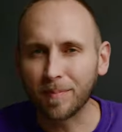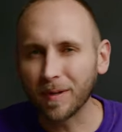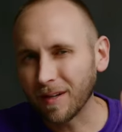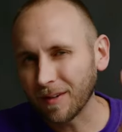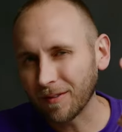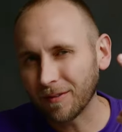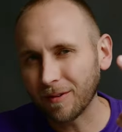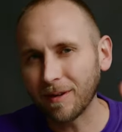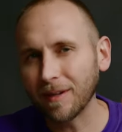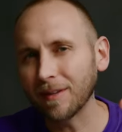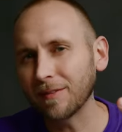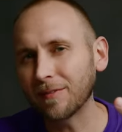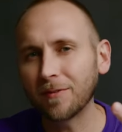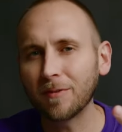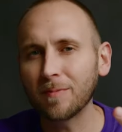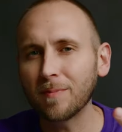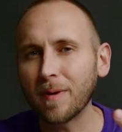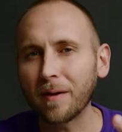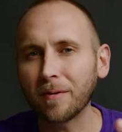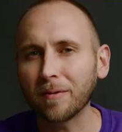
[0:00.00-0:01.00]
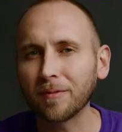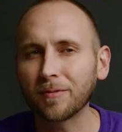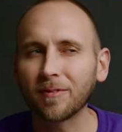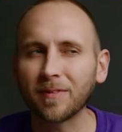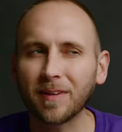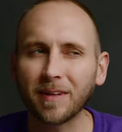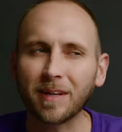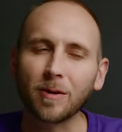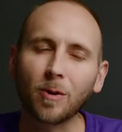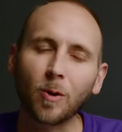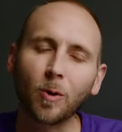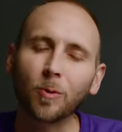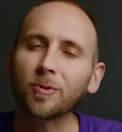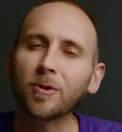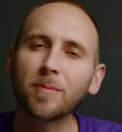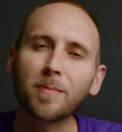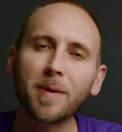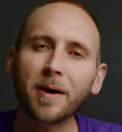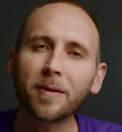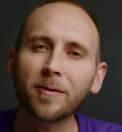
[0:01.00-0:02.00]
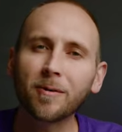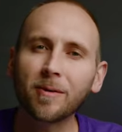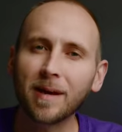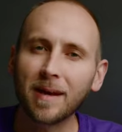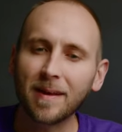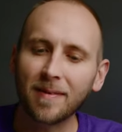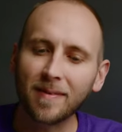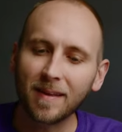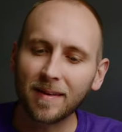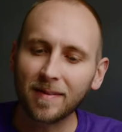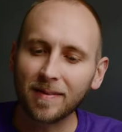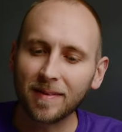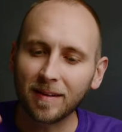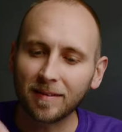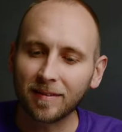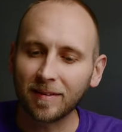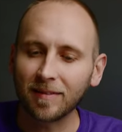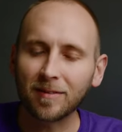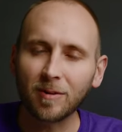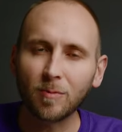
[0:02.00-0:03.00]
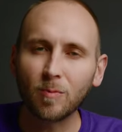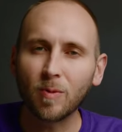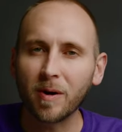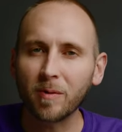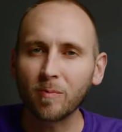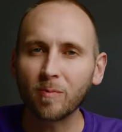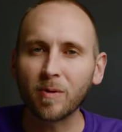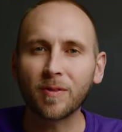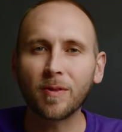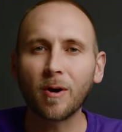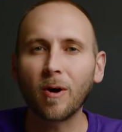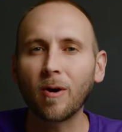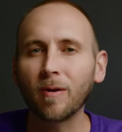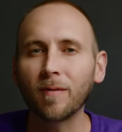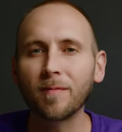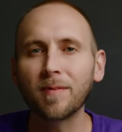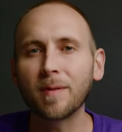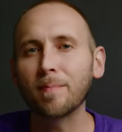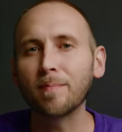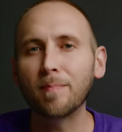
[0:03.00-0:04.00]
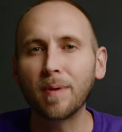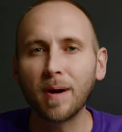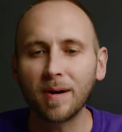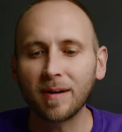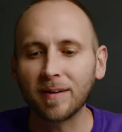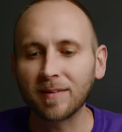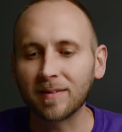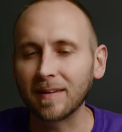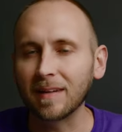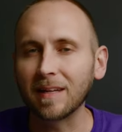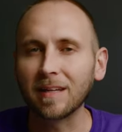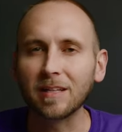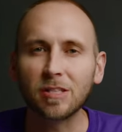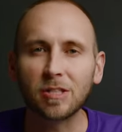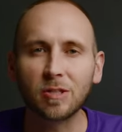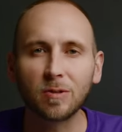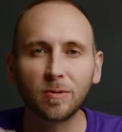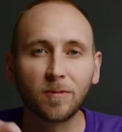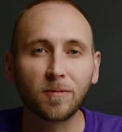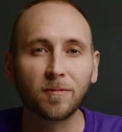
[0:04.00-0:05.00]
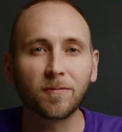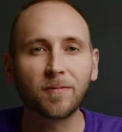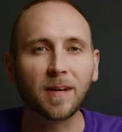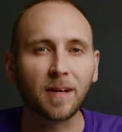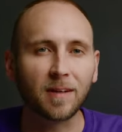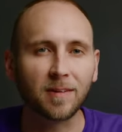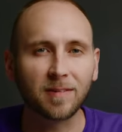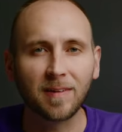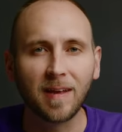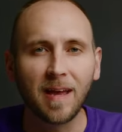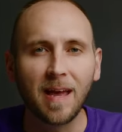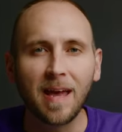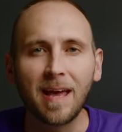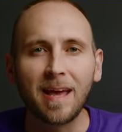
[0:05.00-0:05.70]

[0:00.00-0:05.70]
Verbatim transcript: because there is two models. There's like an older model, and then this is the one with all of the bugs and issues fixed.